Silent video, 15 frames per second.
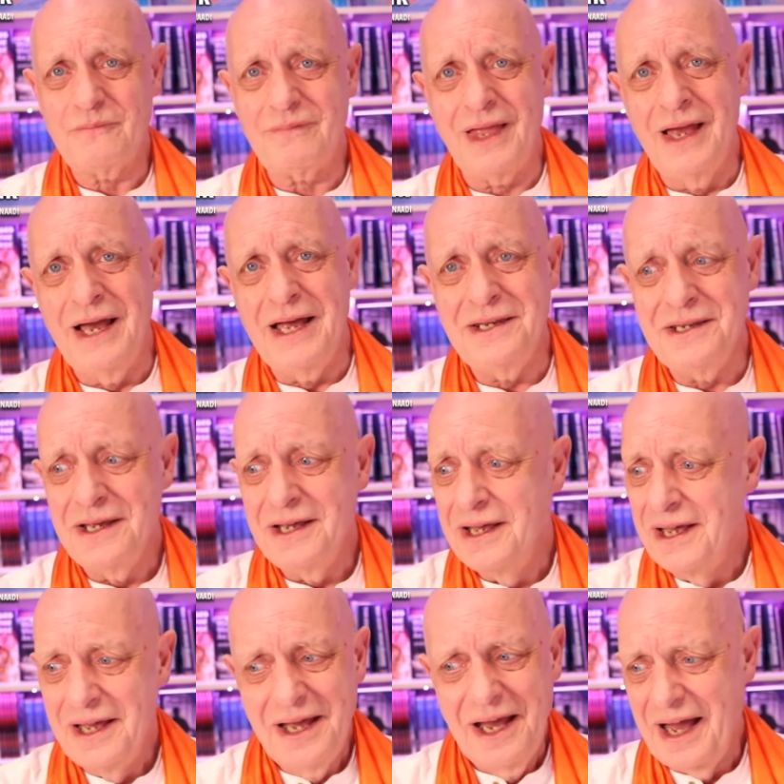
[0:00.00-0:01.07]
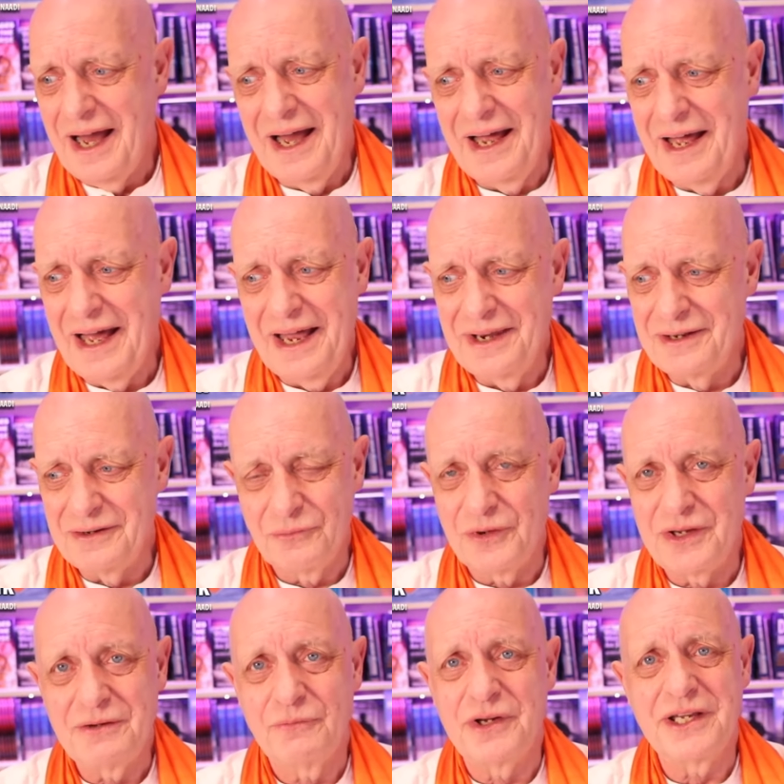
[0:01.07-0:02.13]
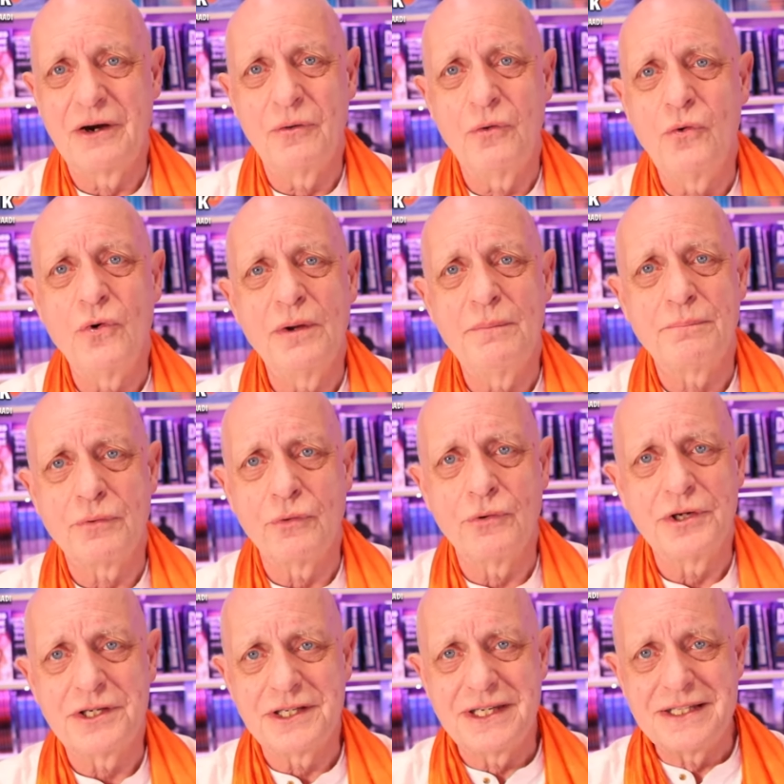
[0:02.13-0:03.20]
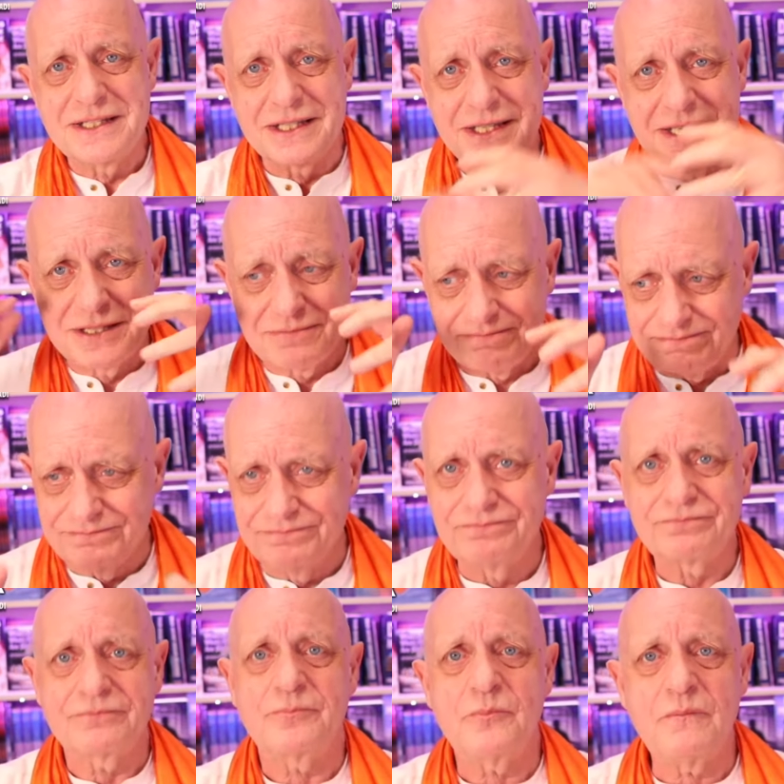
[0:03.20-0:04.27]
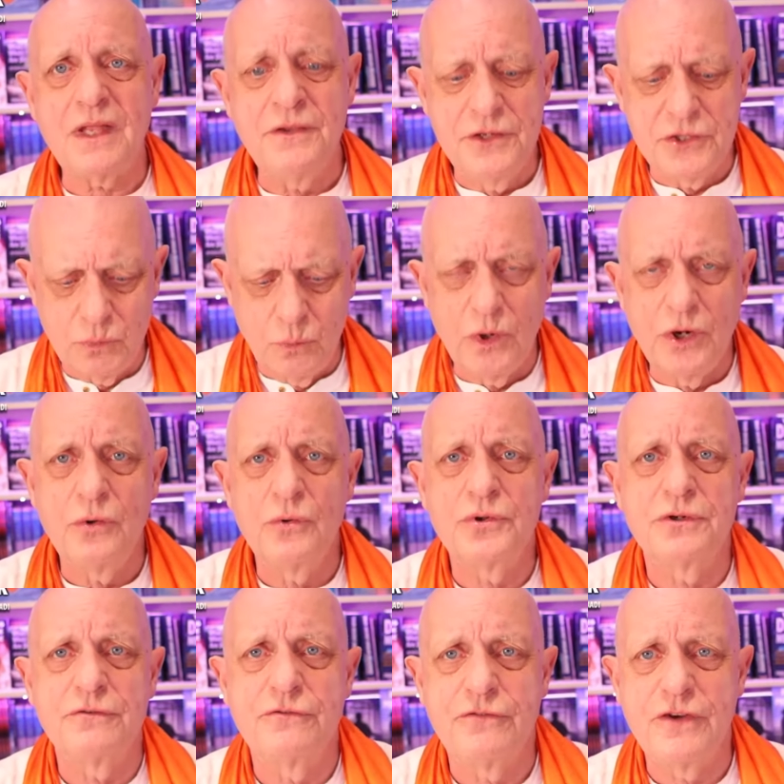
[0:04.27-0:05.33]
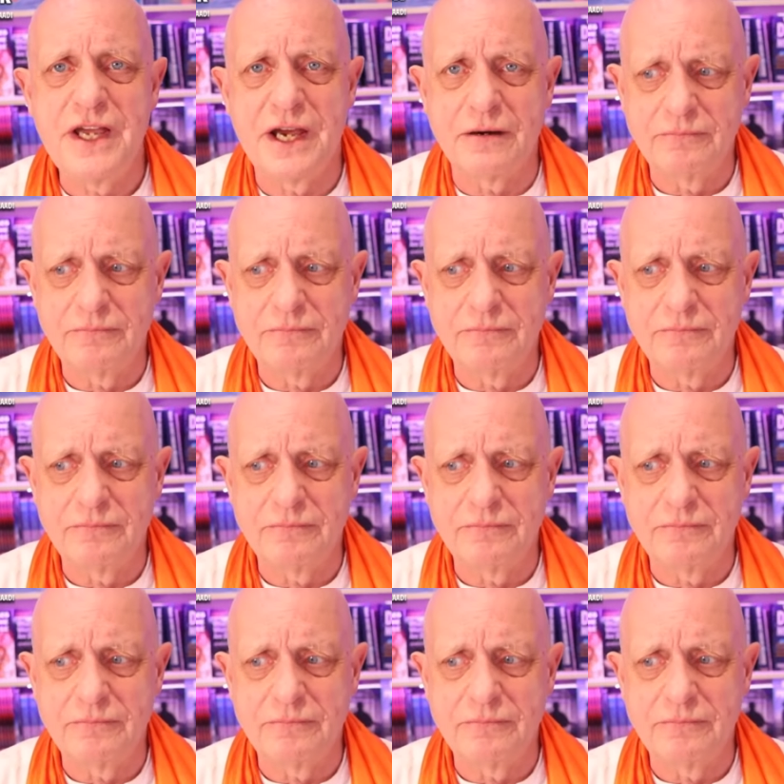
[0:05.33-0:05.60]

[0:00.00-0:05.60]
And uh, and we we get all embroidered into this this world of fear